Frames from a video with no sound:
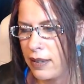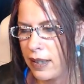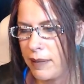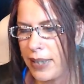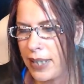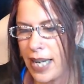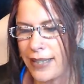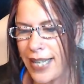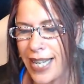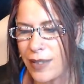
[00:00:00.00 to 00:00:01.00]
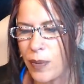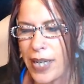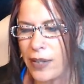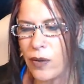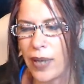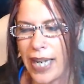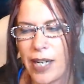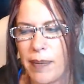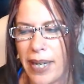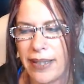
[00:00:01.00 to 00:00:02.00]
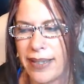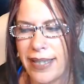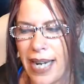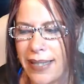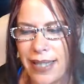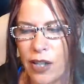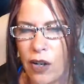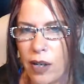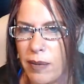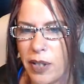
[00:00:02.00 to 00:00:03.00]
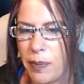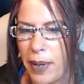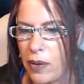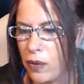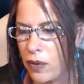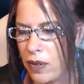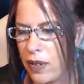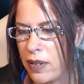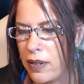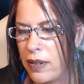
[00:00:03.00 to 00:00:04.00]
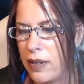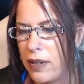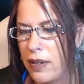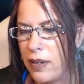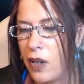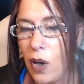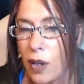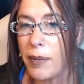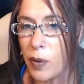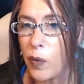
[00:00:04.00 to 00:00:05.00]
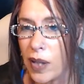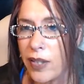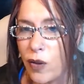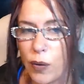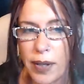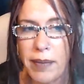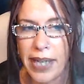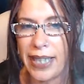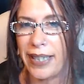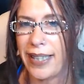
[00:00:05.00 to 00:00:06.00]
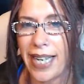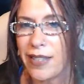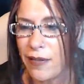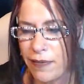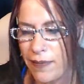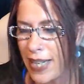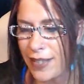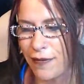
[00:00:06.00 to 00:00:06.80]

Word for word: I mean, that's what I don't get about testing Carmen's bones. Carmen was cremated. That's that's